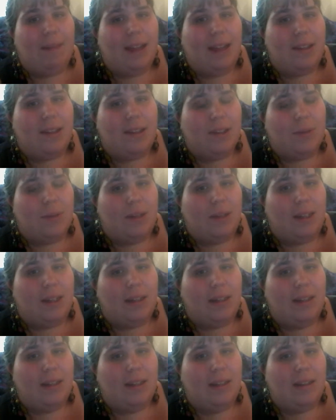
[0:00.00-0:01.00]
answering
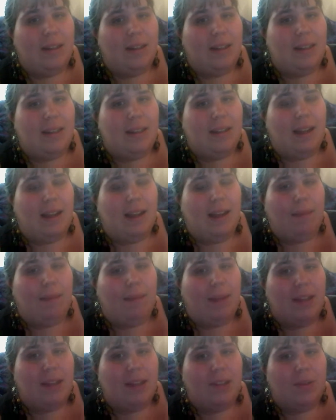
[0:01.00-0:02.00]
the,
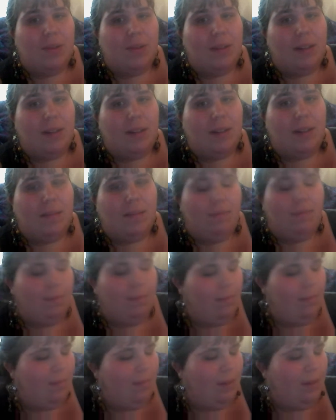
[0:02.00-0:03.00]
uh, answering
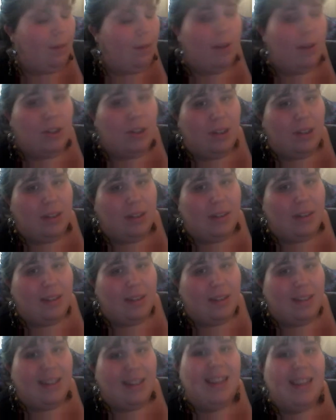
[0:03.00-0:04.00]
the questions.
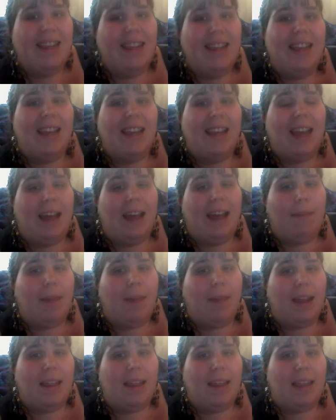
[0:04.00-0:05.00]
Um, I
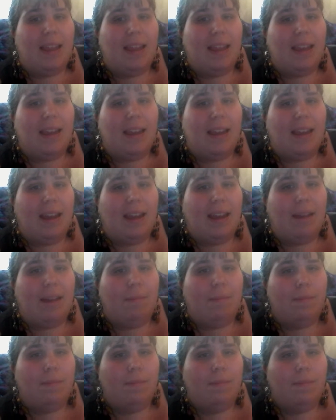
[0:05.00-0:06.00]
think
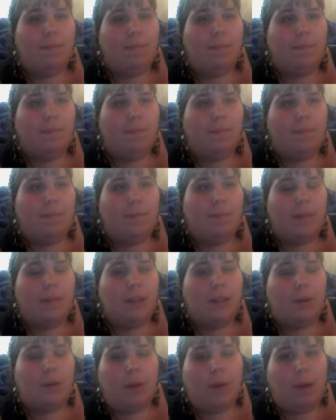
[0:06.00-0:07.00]
it's
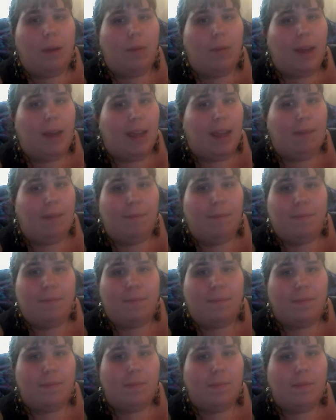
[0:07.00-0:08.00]
a great way
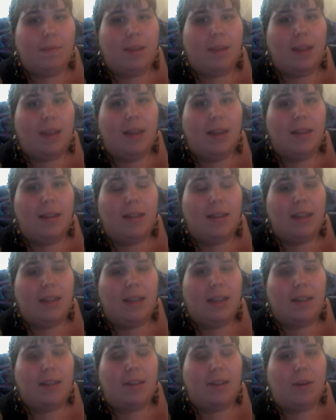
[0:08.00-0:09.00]
to
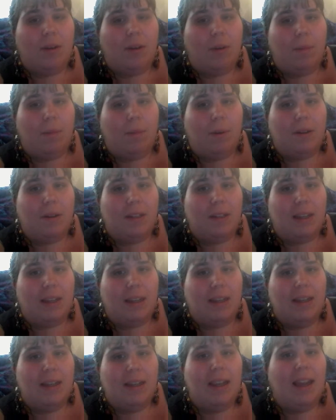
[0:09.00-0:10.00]
get to know a person.
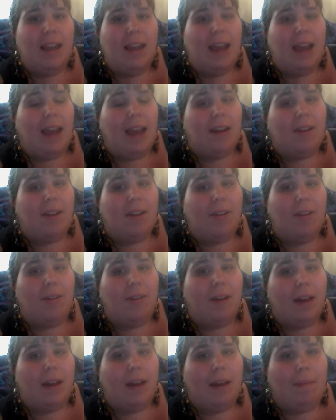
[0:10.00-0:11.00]
I know
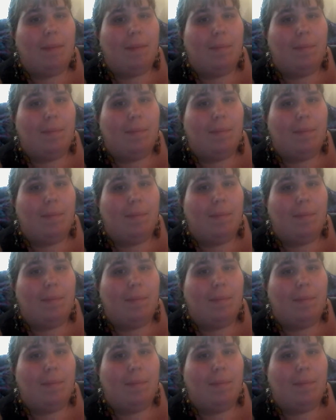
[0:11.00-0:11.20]
uh,